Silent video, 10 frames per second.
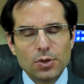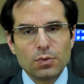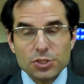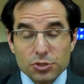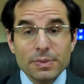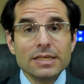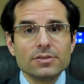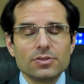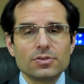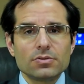which
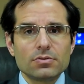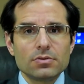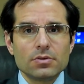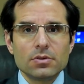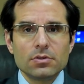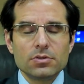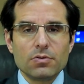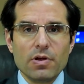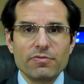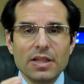means the
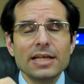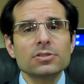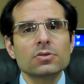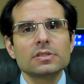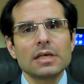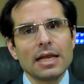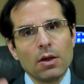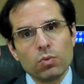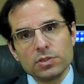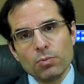revelation on Sinai
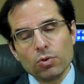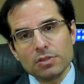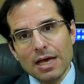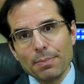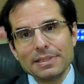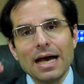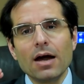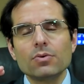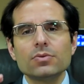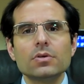was more top
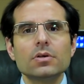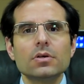down,